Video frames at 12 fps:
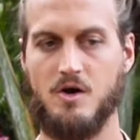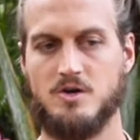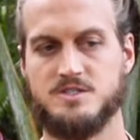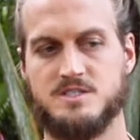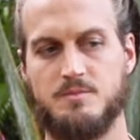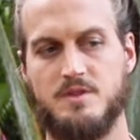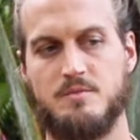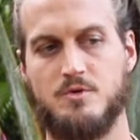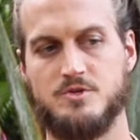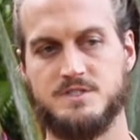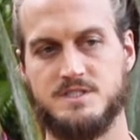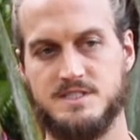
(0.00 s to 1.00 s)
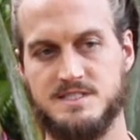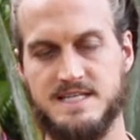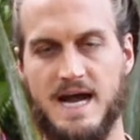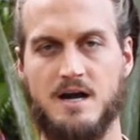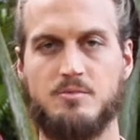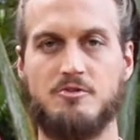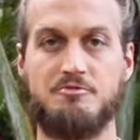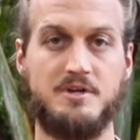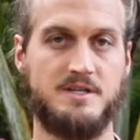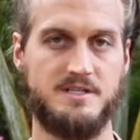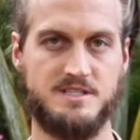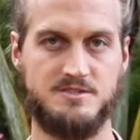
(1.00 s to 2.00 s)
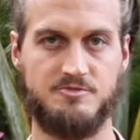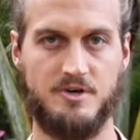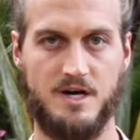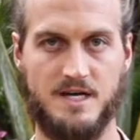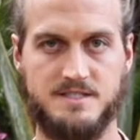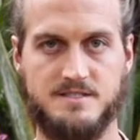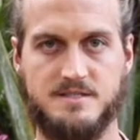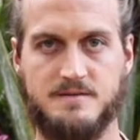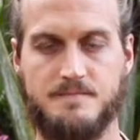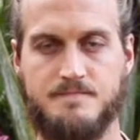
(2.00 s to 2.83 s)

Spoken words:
some of the most desirable feelings for us.